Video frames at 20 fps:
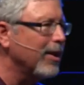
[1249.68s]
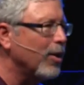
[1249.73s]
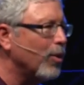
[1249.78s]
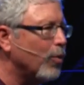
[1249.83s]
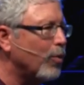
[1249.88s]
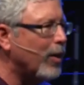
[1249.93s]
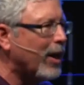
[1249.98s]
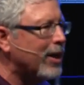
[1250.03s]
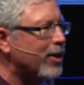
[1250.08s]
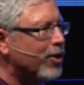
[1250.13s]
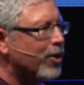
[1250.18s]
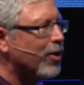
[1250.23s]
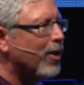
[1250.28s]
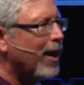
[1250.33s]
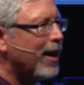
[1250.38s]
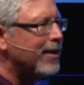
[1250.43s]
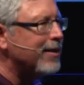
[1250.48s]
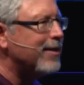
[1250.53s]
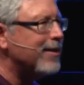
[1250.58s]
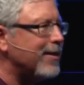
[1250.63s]
Render
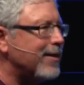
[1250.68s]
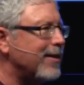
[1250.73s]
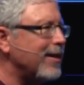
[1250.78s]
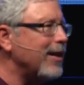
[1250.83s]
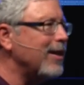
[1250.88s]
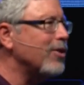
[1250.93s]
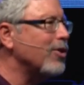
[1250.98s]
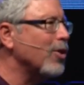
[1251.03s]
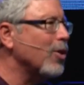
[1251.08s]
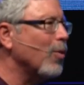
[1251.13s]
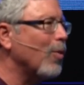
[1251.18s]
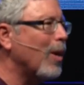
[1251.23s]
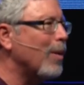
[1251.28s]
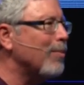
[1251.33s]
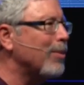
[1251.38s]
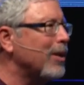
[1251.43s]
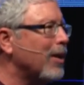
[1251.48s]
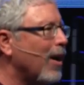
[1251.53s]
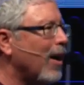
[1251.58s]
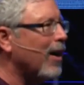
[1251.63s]
unto Caesar
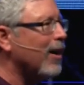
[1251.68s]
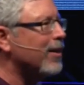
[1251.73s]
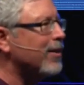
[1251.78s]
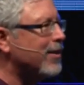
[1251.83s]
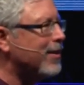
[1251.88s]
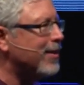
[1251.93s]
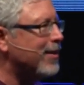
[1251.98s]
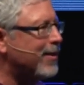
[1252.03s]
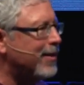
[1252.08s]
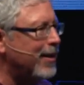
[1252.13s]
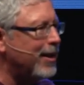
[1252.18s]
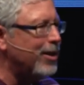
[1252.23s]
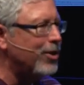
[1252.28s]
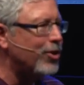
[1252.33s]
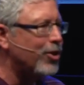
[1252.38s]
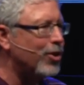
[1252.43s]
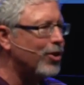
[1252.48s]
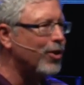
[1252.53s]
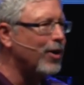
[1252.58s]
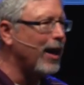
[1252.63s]
what belongs to
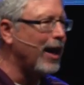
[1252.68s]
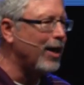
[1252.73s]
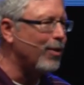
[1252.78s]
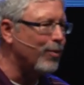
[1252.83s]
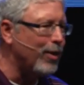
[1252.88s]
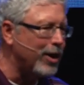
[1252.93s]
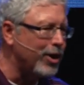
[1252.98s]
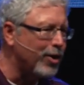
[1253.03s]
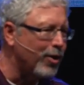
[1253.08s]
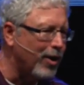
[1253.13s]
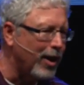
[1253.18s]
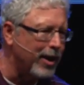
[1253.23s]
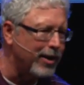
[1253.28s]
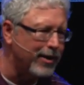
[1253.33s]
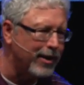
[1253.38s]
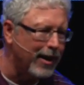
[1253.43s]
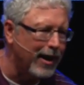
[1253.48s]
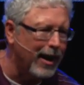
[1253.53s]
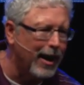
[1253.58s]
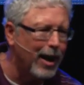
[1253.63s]
Caesar, and render
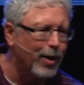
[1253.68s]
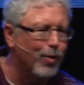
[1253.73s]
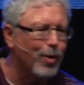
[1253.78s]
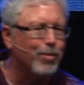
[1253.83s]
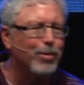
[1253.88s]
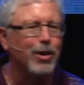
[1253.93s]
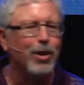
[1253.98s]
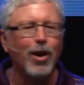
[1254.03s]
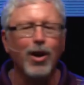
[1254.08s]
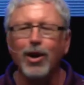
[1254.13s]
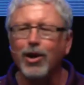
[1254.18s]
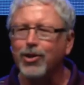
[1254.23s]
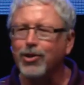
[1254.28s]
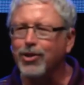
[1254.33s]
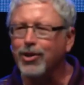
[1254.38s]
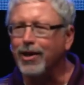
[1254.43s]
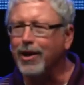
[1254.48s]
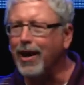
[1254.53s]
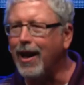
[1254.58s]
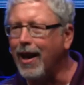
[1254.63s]
unto God what
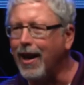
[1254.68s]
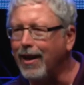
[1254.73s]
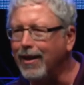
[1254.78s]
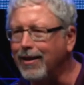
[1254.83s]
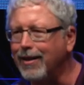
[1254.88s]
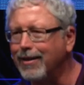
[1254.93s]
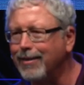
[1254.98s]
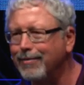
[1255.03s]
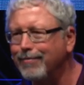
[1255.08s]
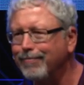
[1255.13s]
belongs to God.